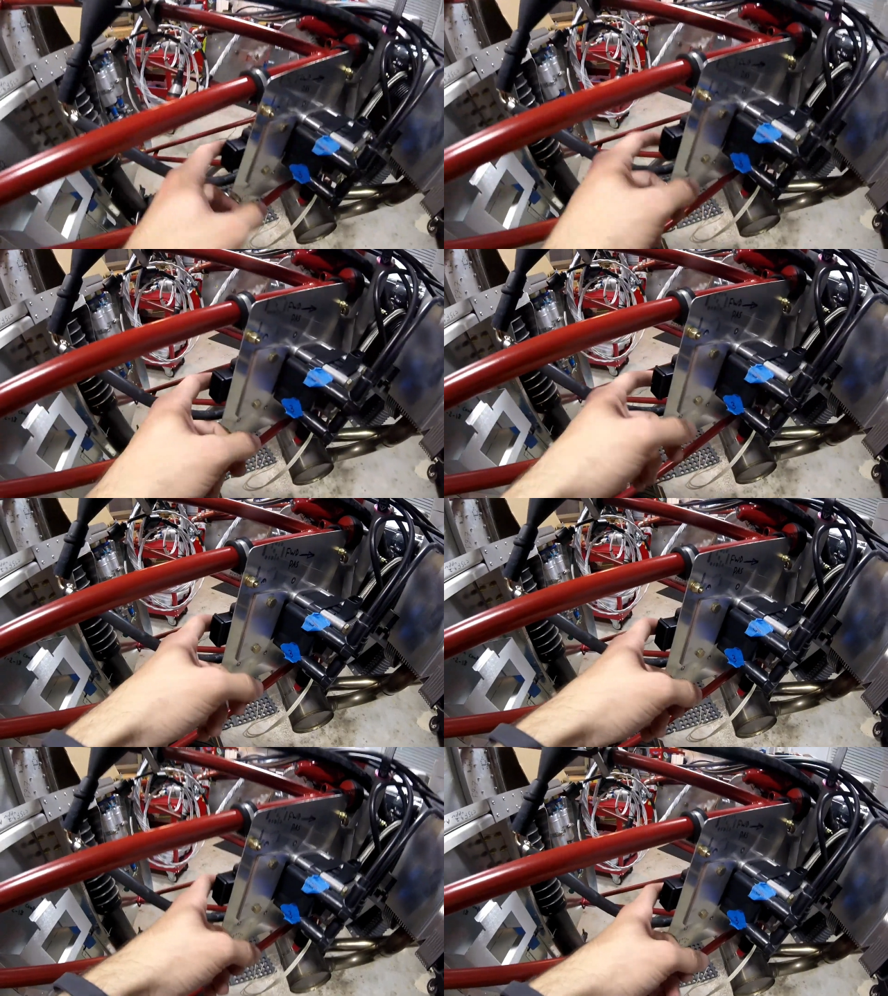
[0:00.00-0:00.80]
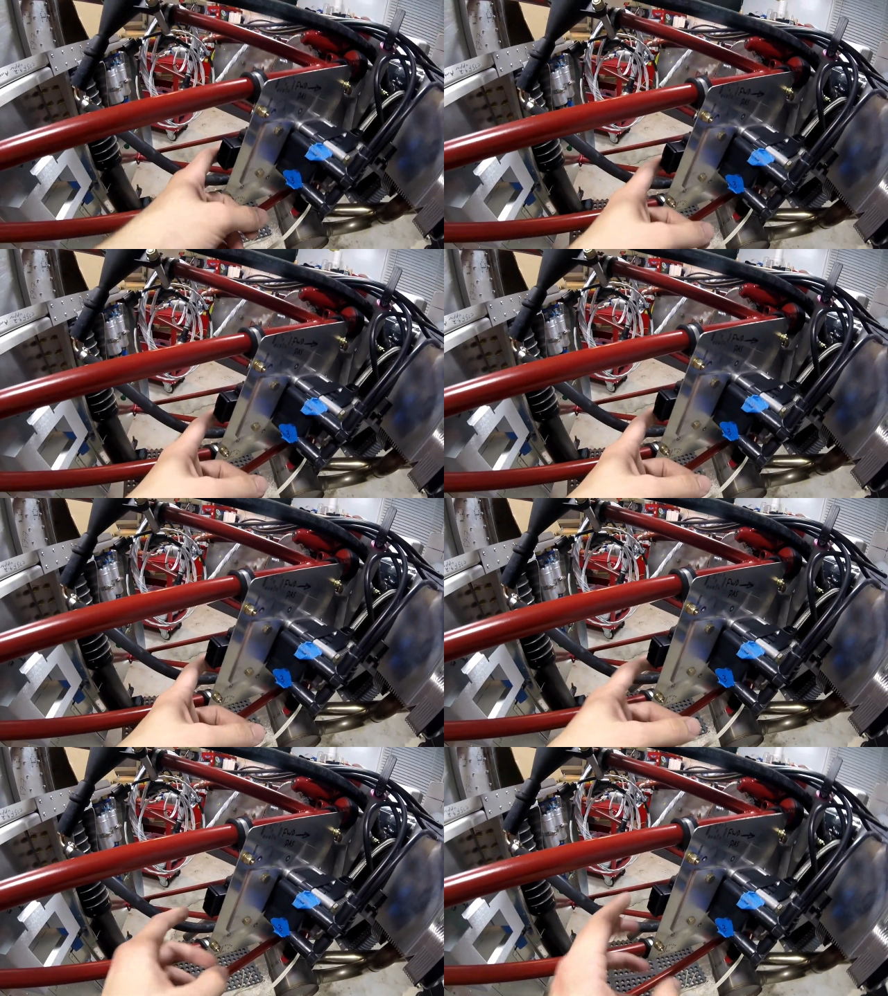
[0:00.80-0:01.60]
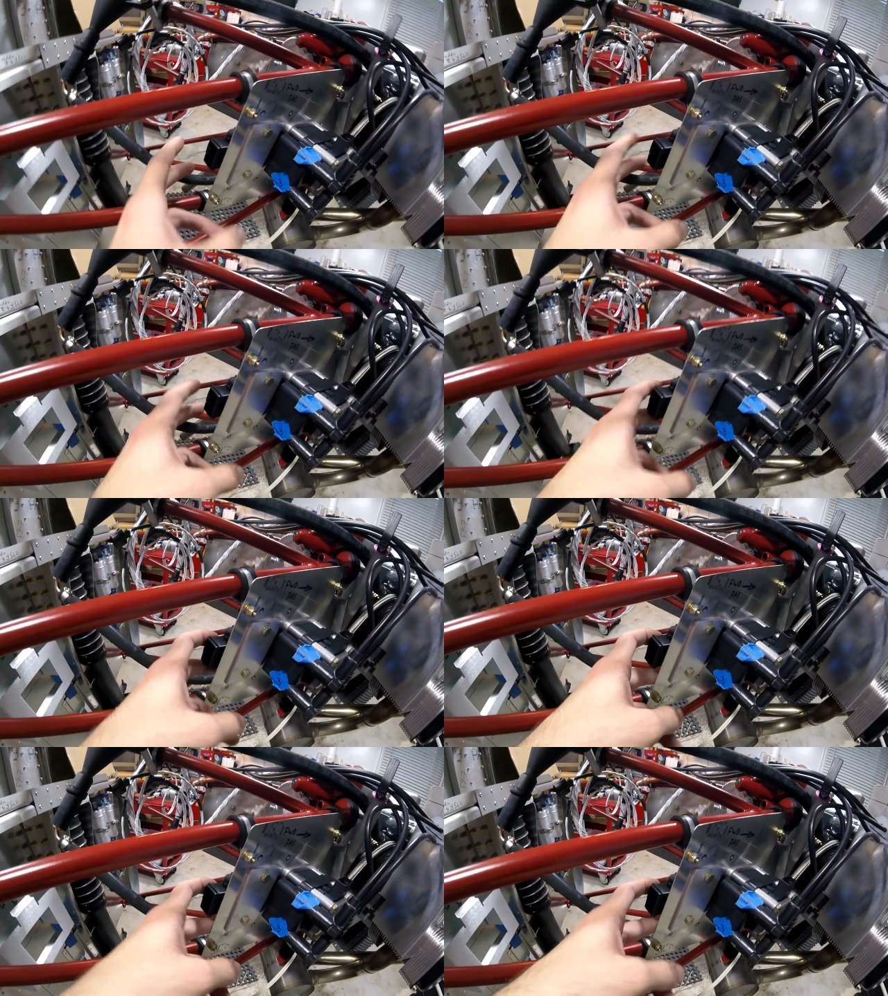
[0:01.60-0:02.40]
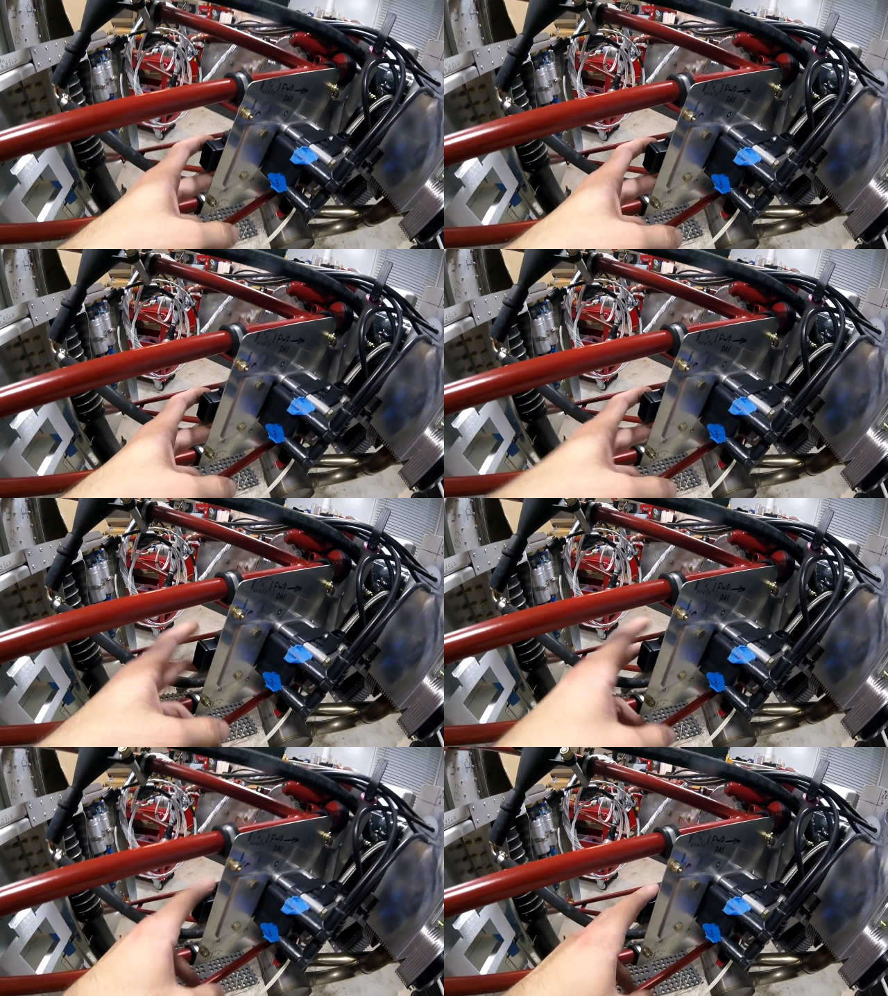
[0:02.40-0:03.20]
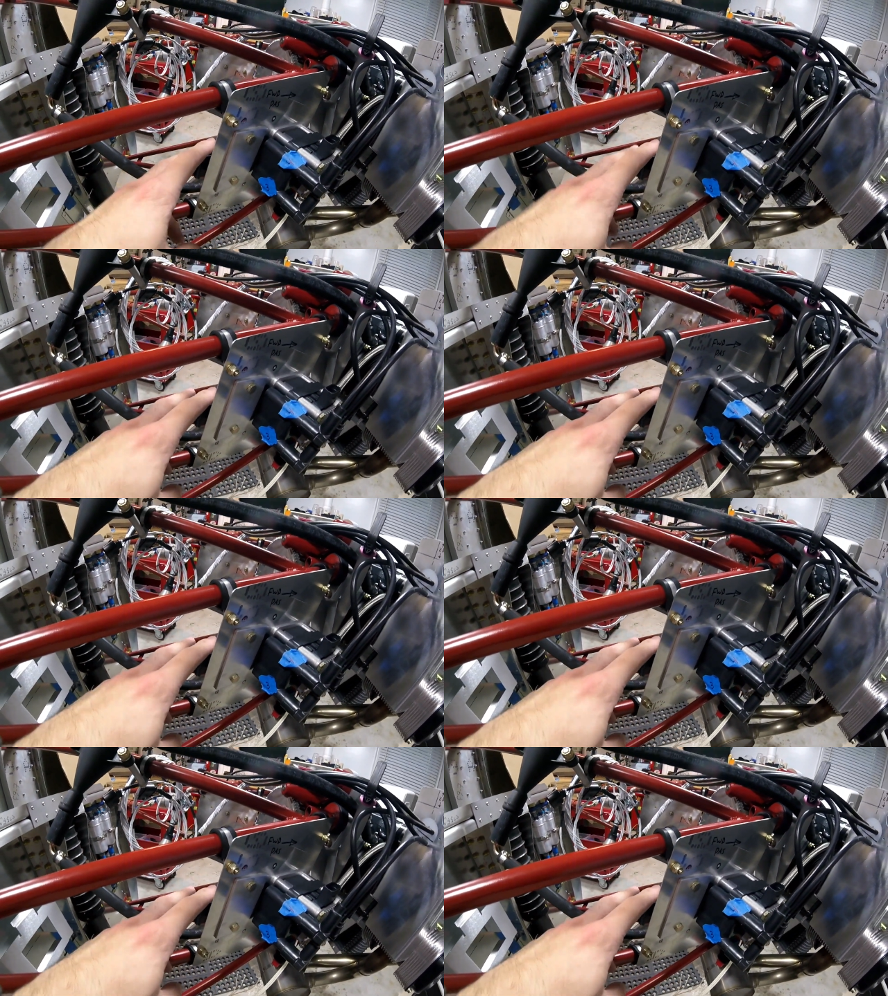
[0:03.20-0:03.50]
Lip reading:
No face is visible, so there are no lips to read.